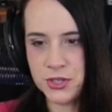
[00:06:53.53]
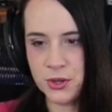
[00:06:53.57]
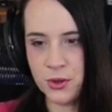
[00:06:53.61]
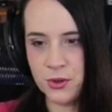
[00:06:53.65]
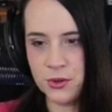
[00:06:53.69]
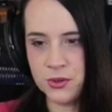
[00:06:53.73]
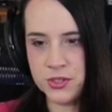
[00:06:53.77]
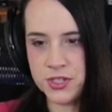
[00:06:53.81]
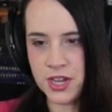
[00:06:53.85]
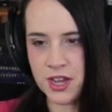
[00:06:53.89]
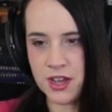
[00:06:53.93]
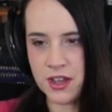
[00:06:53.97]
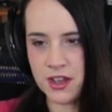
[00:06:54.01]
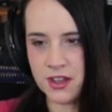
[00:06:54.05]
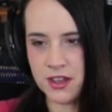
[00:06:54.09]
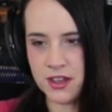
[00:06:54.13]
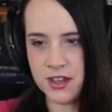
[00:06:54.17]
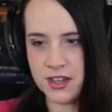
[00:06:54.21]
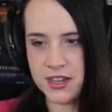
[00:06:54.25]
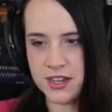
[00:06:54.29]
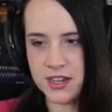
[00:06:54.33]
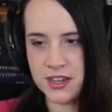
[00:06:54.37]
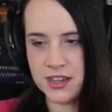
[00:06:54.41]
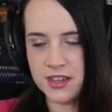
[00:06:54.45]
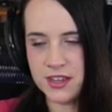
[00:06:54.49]
Hold
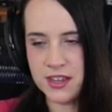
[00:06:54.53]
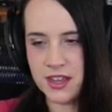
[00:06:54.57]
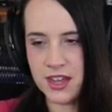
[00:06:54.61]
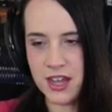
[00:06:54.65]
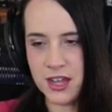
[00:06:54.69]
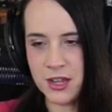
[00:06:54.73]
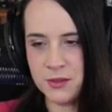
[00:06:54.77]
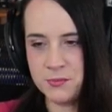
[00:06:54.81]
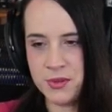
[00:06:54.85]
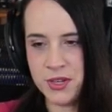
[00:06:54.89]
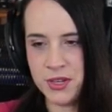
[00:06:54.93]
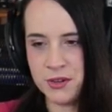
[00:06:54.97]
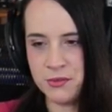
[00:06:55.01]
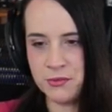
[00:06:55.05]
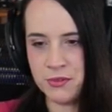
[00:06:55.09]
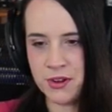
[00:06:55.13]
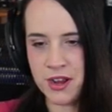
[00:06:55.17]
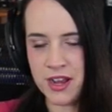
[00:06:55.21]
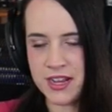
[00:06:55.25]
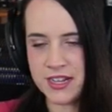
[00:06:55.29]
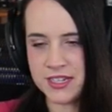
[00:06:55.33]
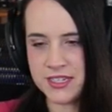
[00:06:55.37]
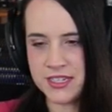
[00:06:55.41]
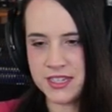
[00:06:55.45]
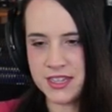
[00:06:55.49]
on, I'll be
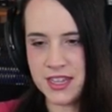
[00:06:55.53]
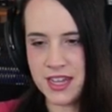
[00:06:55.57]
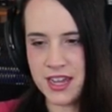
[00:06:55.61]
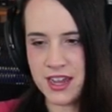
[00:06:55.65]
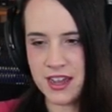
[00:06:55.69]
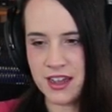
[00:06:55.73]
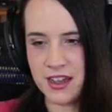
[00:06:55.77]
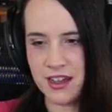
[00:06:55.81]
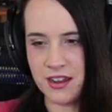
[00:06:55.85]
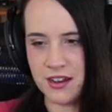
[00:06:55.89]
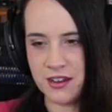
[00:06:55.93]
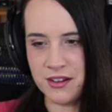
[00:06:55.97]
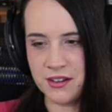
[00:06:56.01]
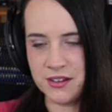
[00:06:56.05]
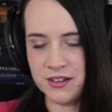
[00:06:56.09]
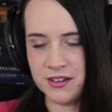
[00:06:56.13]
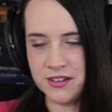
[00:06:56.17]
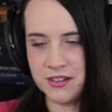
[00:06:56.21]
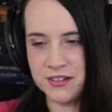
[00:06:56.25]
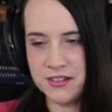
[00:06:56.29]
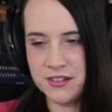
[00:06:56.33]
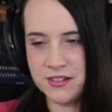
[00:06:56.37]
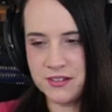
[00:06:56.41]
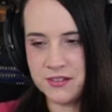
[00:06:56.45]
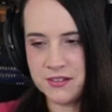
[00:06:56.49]
right
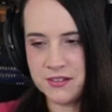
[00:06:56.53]
there.